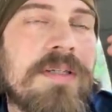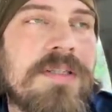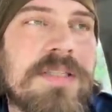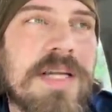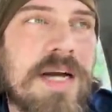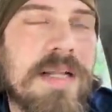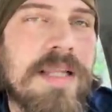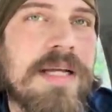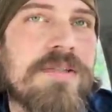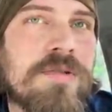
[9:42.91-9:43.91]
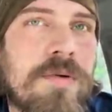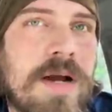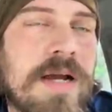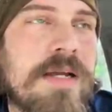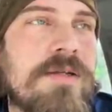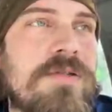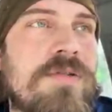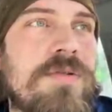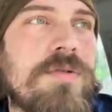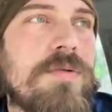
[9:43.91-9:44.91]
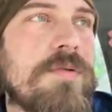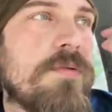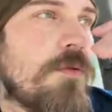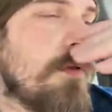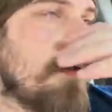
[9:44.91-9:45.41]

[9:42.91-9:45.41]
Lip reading: You're just kind of like trying to,